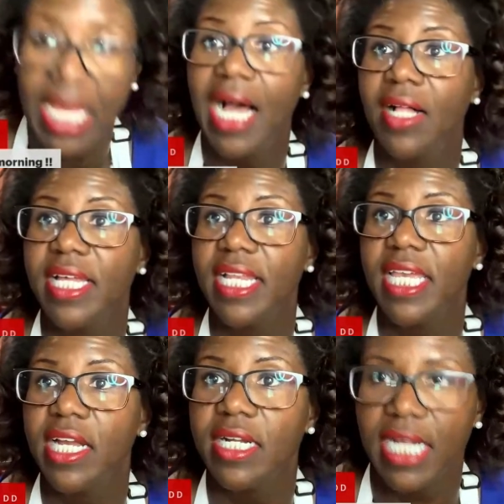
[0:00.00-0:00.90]
towel in
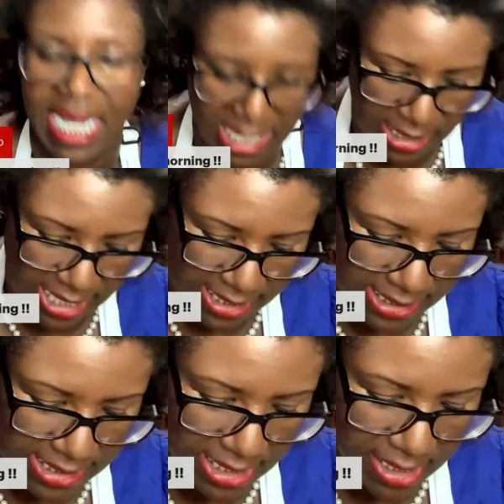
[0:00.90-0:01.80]
here to kind of let it
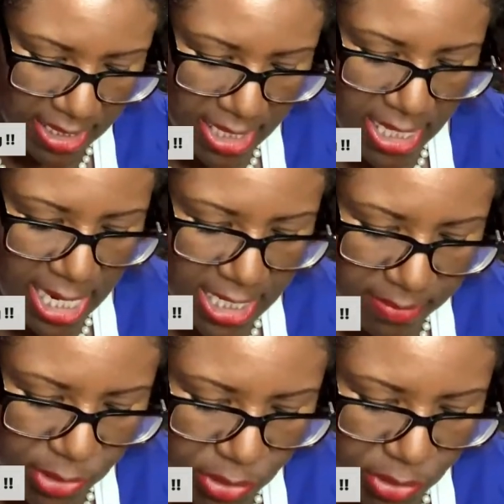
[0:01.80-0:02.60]
sit and